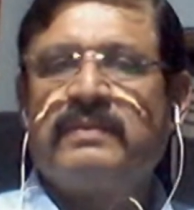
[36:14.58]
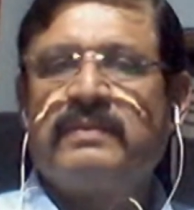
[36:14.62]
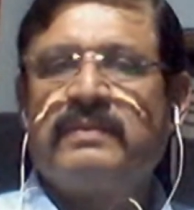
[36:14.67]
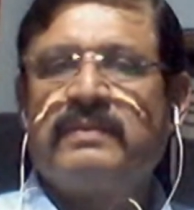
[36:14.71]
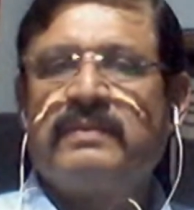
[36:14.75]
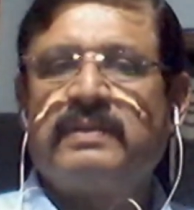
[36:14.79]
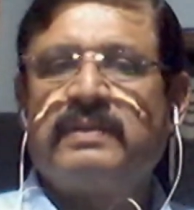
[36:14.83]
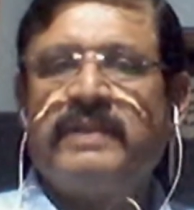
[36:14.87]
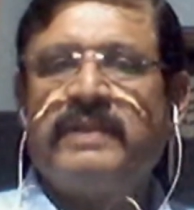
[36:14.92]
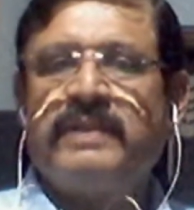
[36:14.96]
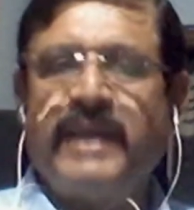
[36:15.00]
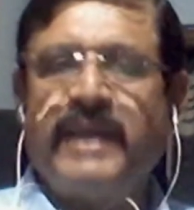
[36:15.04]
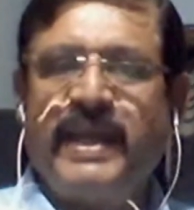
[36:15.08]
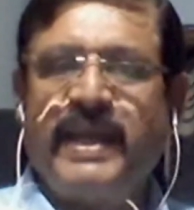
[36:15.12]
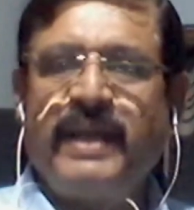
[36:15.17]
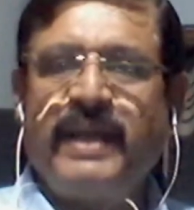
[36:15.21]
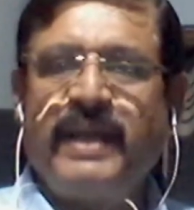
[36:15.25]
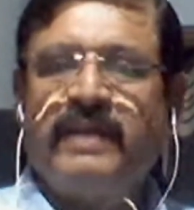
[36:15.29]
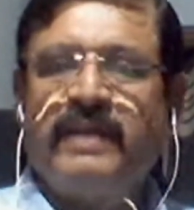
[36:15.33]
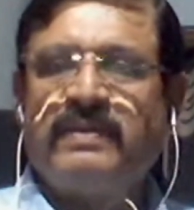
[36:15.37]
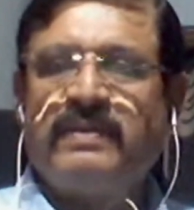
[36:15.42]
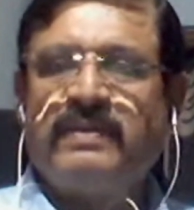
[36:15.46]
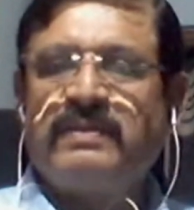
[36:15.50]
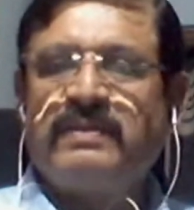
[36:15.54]

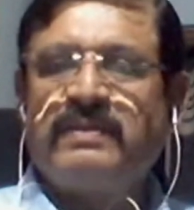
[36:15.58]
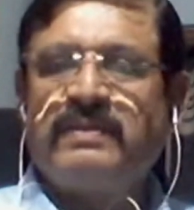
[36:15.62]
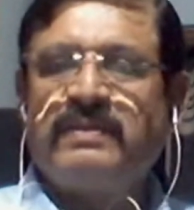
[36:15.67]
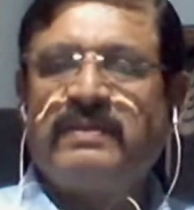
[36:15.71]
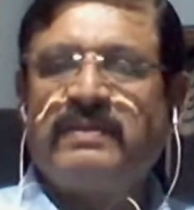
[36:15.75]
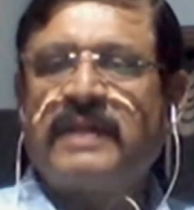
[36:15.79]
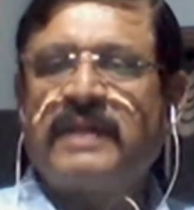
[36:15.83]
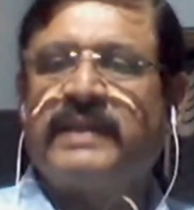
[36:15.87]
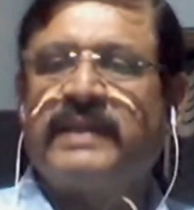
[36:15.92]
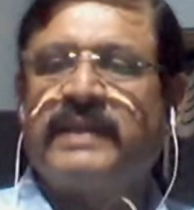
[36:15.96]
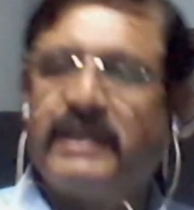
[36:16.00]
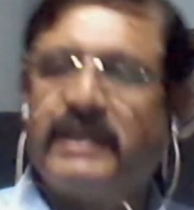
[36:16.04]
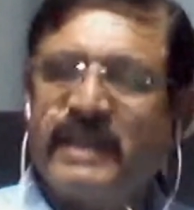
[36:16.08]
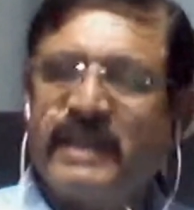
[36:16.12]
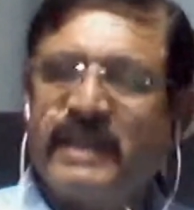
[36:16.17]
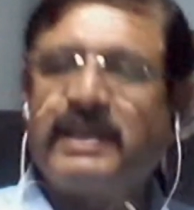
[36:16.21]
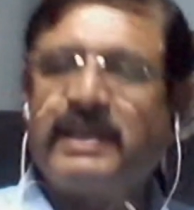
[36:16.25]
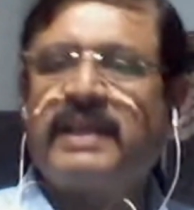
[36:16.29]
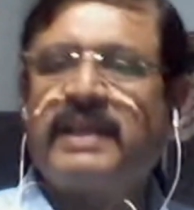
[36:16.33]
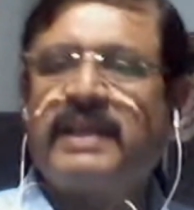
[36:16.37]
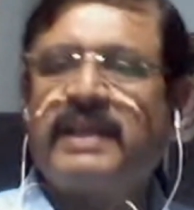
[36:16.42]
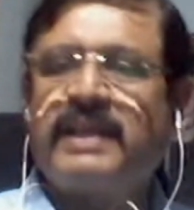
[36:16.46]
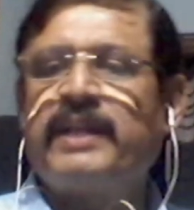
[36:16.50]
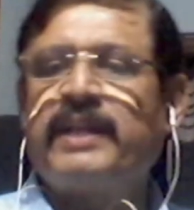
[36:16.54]
the none
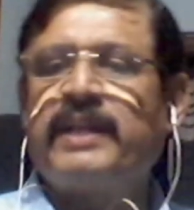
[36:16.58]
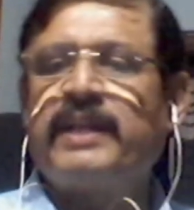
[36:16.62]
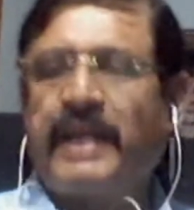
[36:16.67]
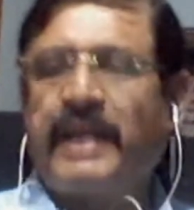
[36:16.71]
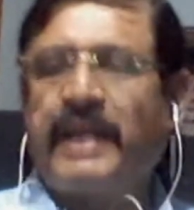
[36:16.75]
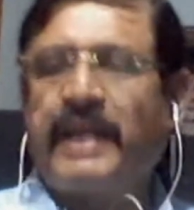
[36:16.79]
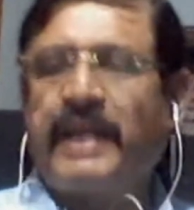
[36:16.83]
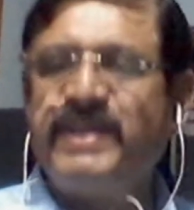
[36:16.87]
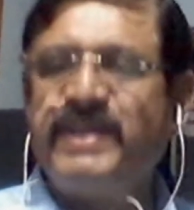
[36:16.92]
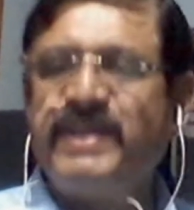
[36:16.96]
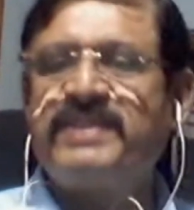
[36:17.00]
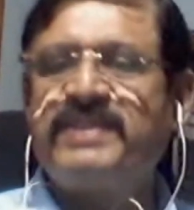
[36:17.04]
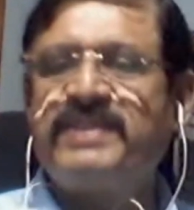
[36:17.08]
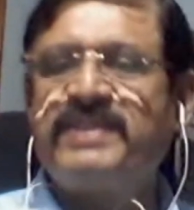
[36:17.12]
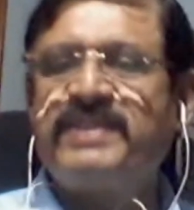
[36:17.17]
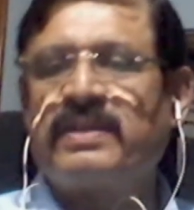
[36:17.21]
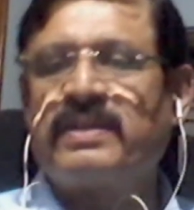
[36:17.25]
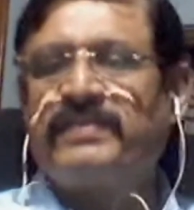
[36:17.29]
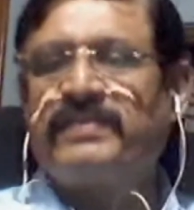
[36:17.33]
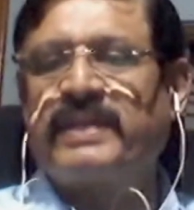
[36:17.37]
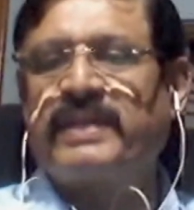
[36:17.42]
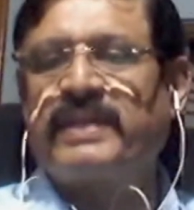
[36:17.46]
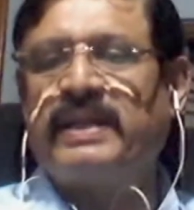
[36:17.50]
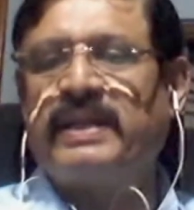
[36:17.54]
other than the Prime Minister
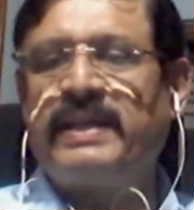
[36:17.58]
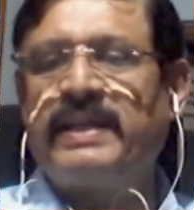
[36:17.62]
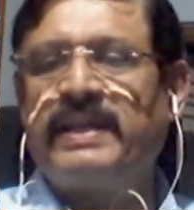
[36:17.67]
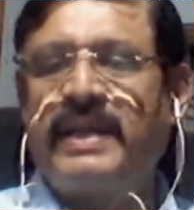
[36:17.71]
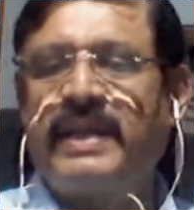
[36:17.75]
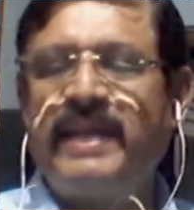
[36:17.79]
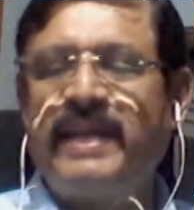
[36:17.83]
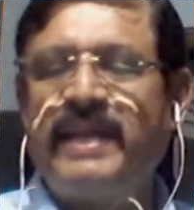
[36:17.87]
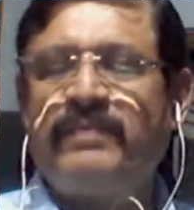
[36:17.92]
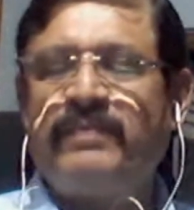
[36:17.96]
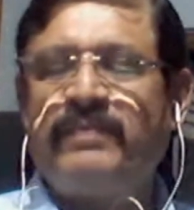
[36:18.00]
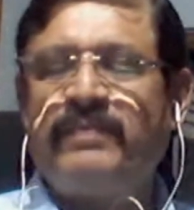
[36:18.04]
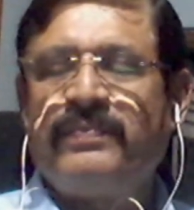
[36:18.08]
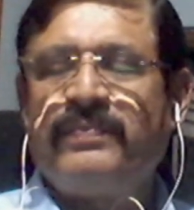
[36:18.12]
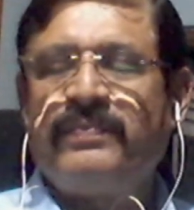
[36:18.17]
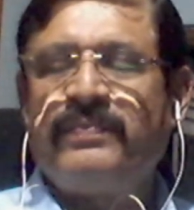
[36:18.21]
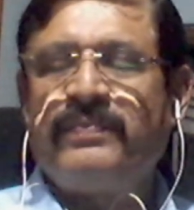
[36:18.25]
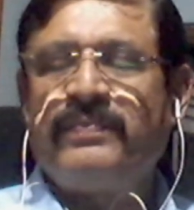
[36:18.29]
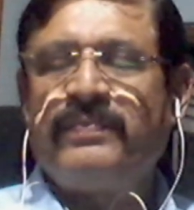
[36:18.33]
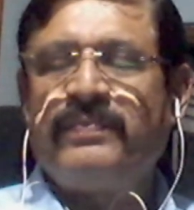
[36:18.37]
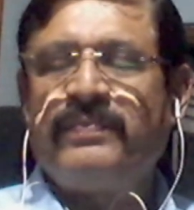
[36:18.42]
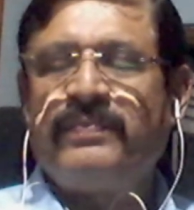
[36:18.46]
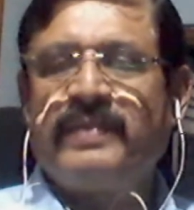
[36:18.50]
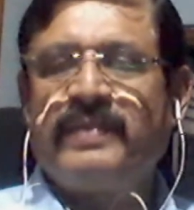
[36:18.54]
of the country,
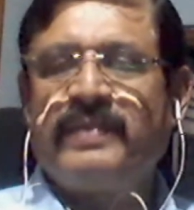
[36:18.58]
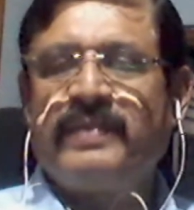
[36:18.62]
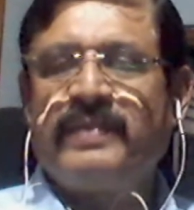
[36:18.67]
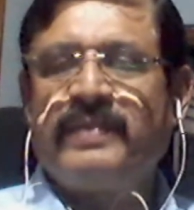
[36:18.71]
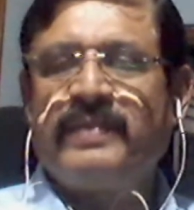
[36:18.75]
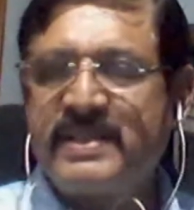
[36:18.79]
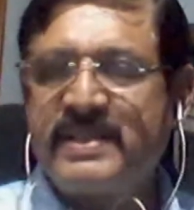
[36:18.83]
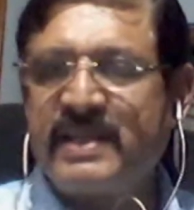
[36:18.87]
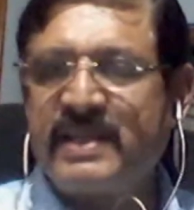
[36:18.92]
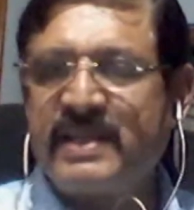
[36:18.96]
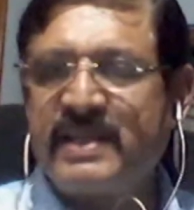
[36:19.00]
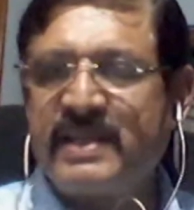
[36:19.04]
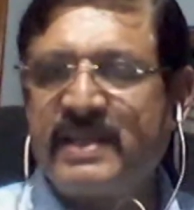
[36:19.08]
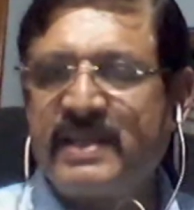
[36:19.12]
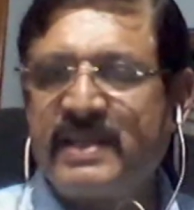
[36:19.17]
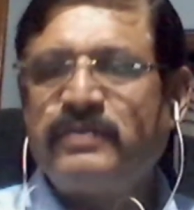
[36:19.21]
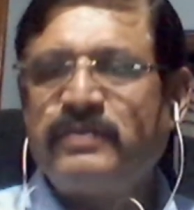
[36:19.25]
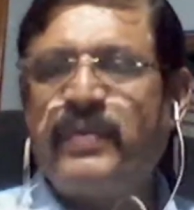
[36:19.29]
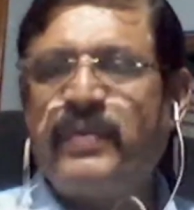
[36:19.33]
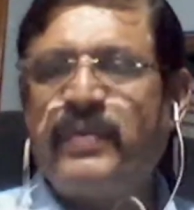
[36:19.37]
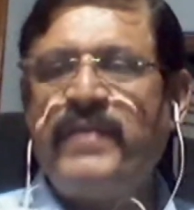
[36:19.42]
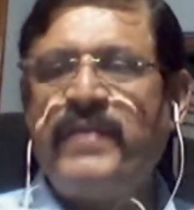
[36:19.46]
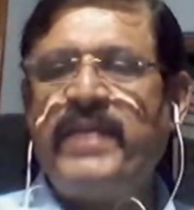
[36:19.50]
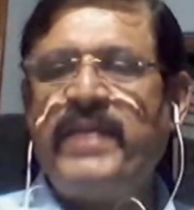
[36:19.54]
that is
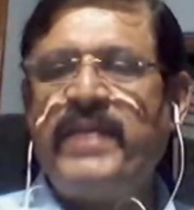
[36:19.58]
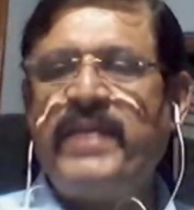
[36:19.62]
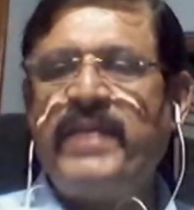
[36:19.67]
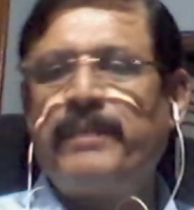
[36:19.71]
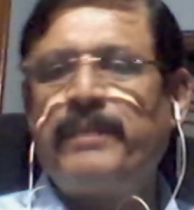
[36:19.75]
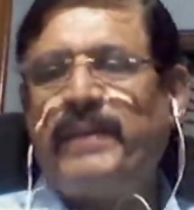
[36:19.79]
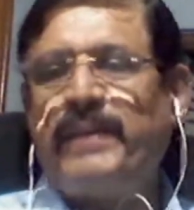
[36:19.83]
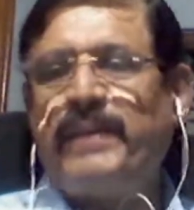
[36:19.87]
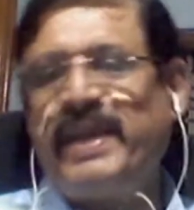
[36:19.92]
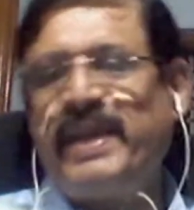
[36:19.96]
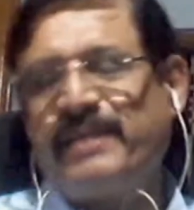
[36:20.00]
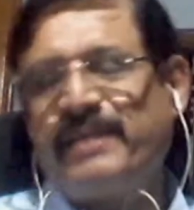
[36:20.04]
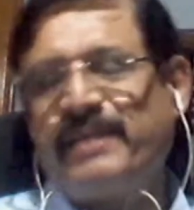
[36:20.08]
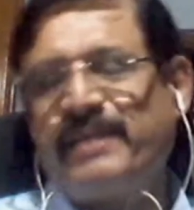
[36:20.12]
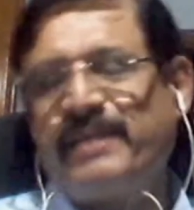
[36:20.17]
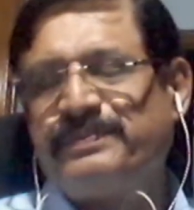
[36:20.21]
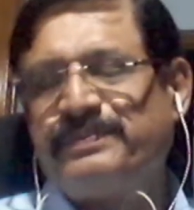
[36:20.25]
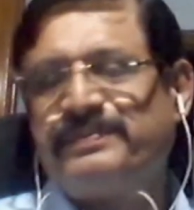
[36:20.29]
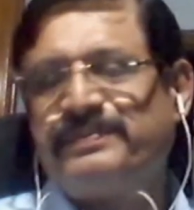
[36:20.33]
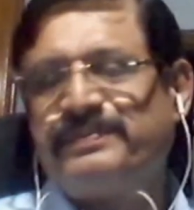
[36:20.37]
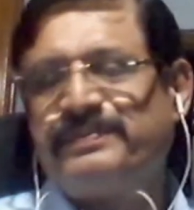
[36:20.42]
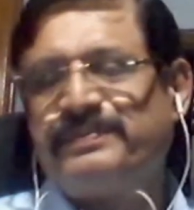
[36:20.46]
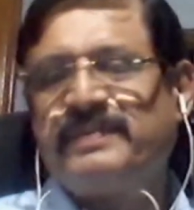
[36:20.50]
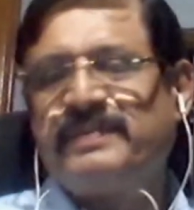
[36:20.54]
VVIP,
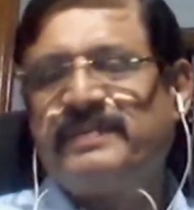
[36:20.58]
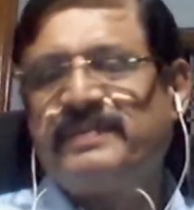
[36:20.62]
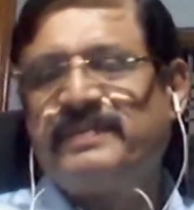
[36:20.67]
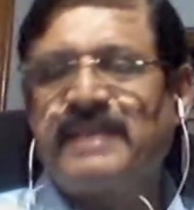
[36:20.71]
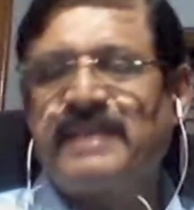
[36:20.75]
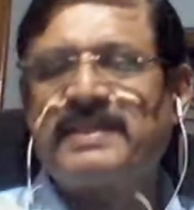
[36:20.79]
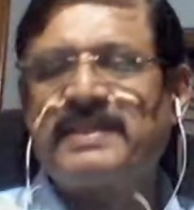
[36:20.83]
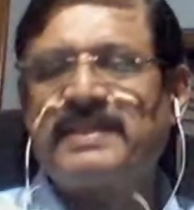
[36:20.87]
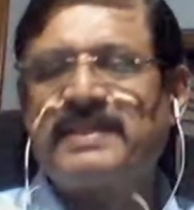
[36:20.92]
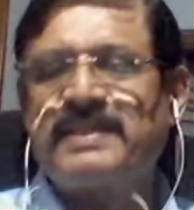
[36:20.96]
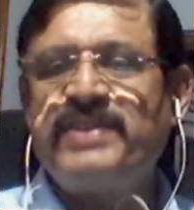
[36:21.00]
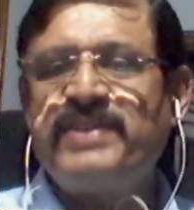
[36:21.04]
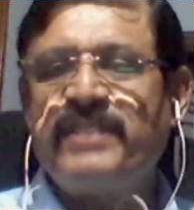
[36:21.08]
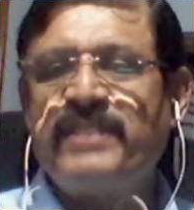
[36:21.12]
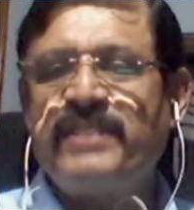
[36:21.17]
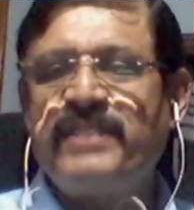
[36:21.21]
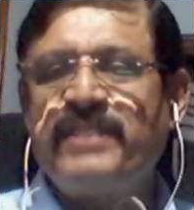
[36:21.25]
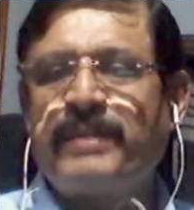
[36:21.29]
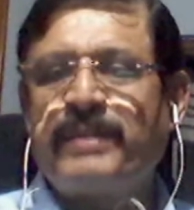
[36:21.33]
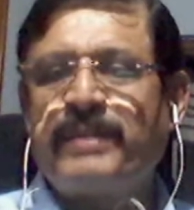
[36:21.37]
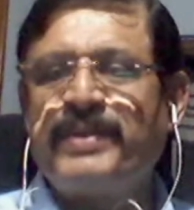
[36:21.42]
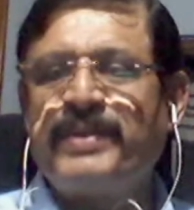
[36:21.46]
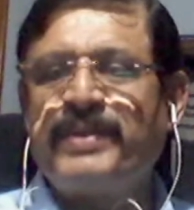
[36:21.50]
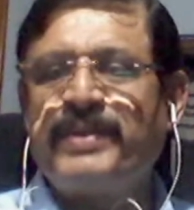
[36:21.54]
and such
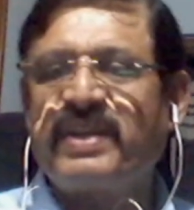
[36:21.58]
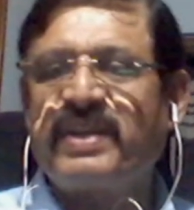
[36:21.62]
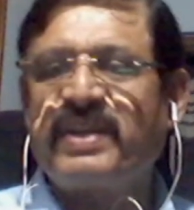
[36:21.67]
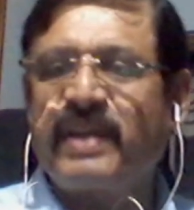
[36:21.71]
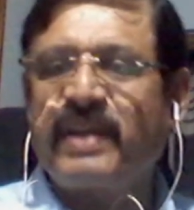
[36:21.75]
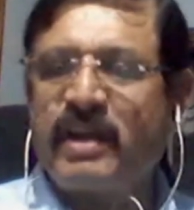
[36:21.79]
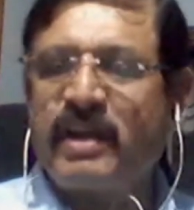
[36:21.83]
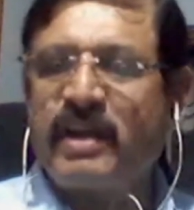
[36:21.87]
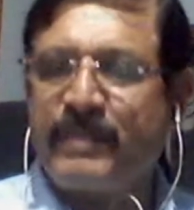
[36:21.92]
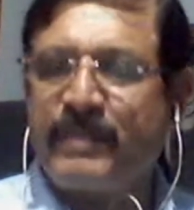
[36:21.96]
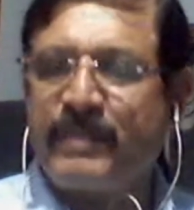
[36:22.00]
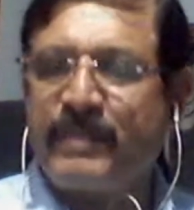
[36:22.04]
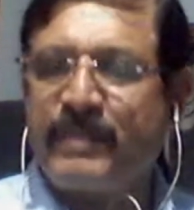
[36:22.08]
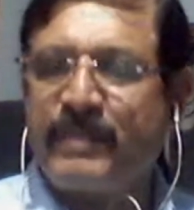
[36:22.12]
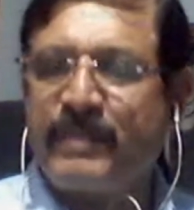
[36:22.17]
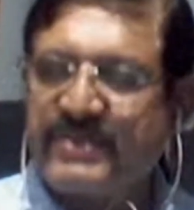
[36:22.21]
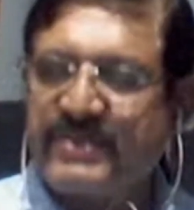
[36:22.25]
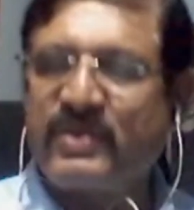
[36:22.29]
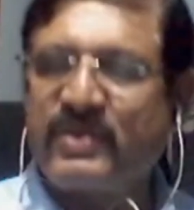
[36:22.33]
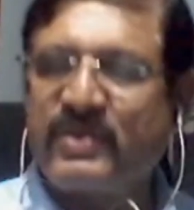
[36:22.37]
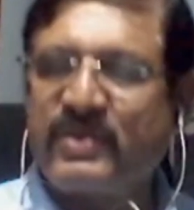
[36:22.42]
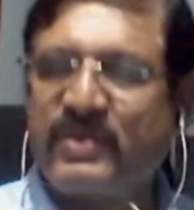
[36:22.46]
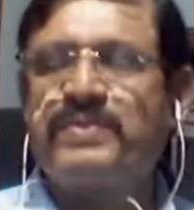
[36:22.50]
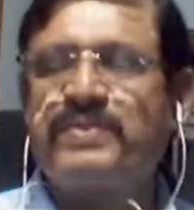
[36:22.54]
information cannot be
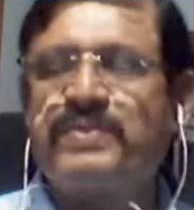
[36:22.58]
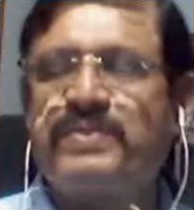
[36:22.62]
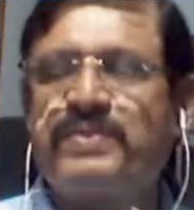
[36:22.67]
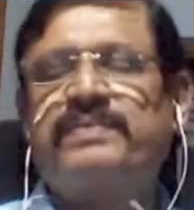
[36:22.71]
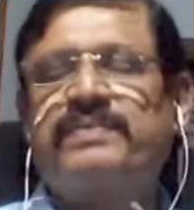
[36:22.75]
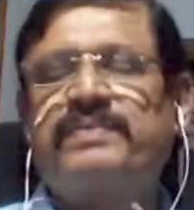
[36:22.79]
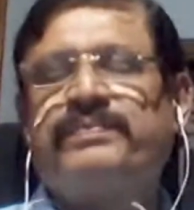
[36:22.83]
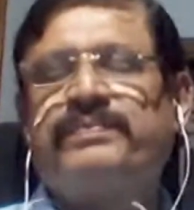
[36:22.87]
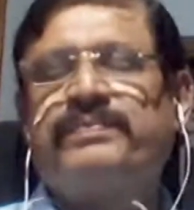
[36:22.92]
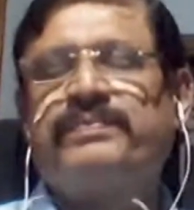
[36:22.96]
disclosed.